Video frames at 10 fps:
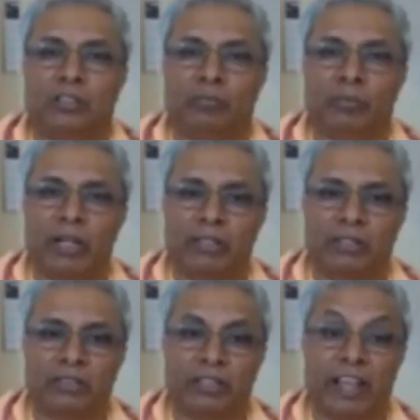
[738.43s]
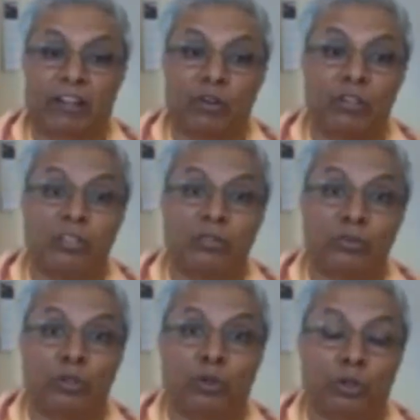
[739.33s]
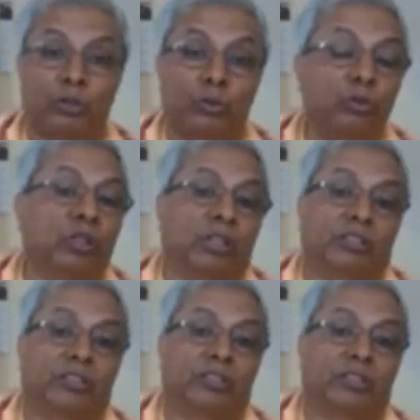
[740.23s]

But according to Yoga Sutras,